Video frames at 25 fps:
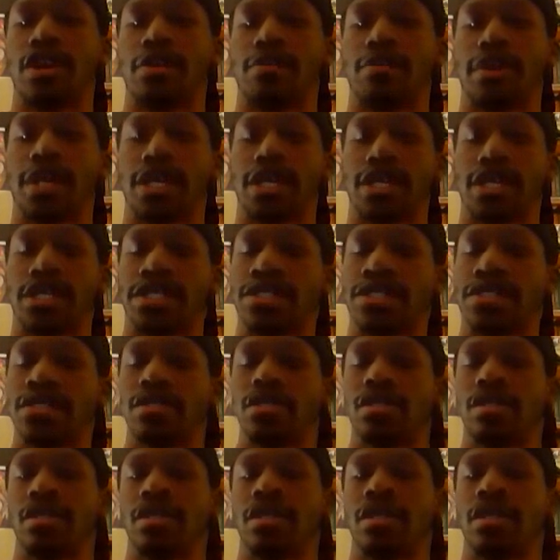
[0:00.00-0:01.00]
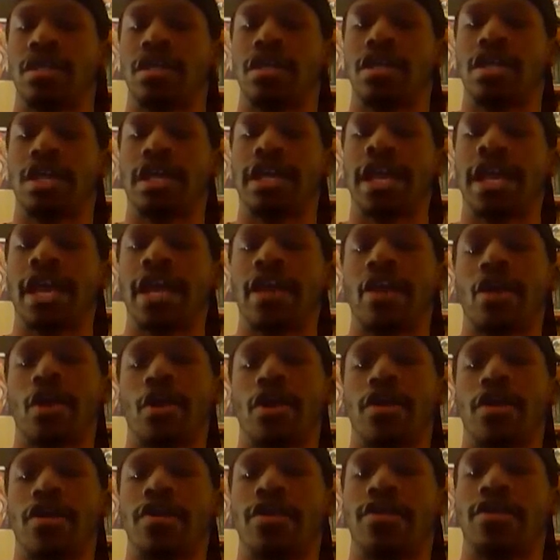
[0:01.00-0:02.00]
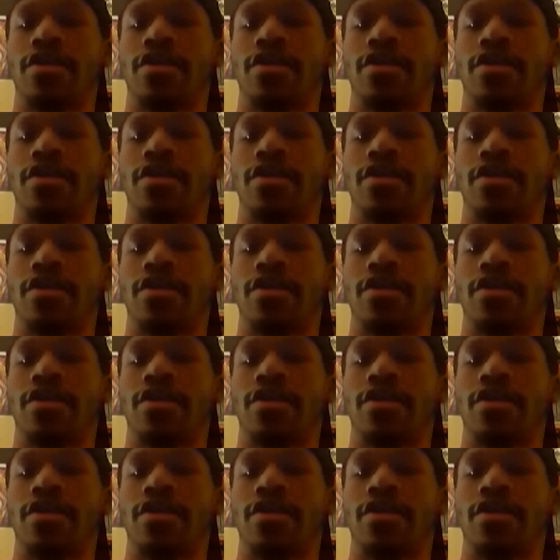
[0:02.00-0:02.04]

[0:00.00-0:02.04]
it because, you know, it can't hurt